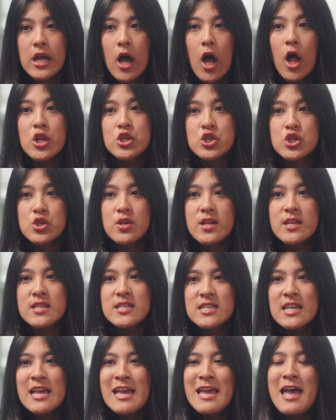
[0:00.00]
college
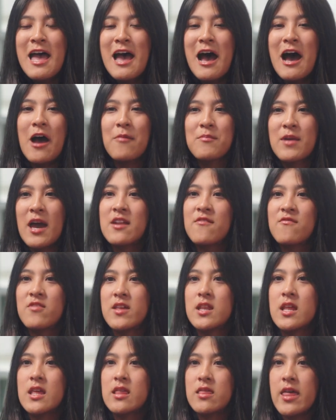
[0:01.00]
students, um, kind of
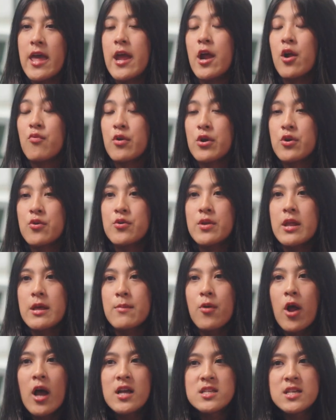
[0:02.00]
leading their recruiting
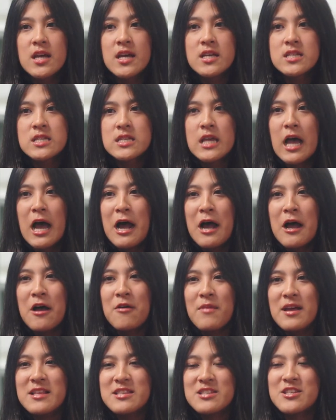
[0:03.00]
process.
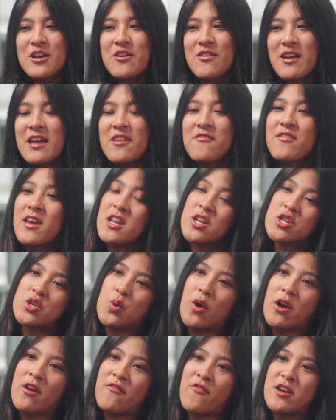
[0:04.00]
Um, and so, kind of getting to
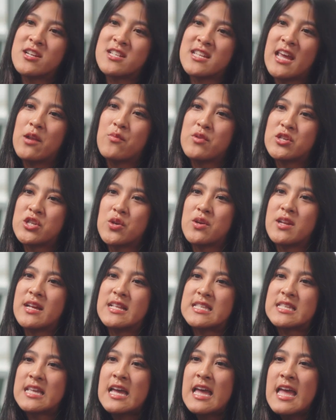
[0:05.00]
work firsthand with
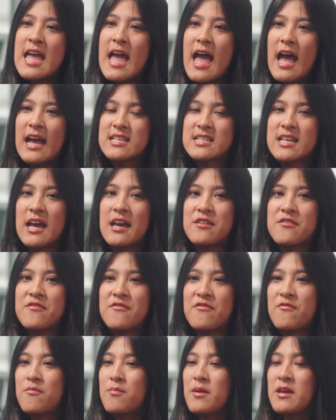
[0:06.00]
students has kind
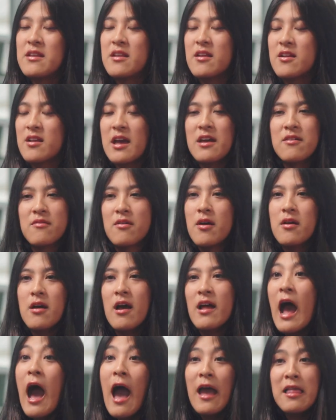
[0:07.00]
of been
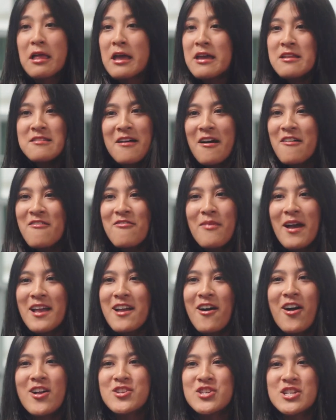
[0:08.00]
a highlight of my
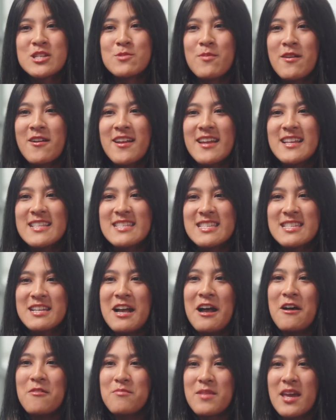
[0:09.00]
college experience.
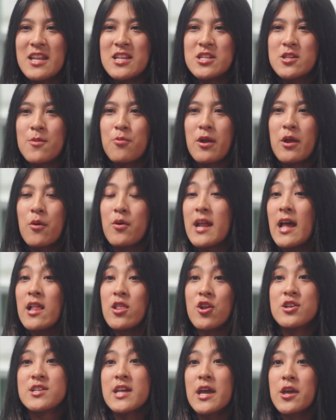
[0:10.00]
Um, getting to bring what I
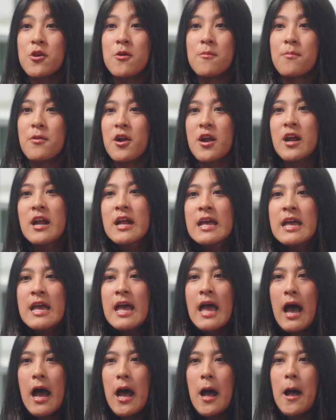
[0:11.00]
learned at Cooper
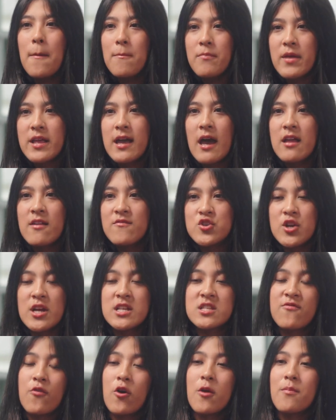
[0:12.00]
um, and kind of
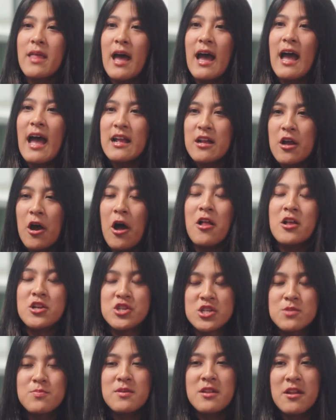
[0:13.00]
transform that at
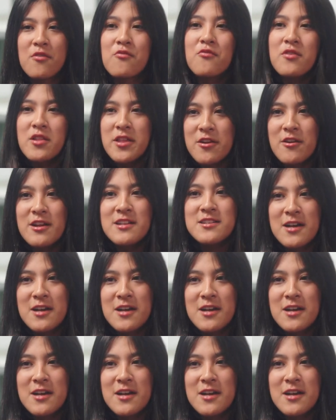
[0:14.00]
college has been a really great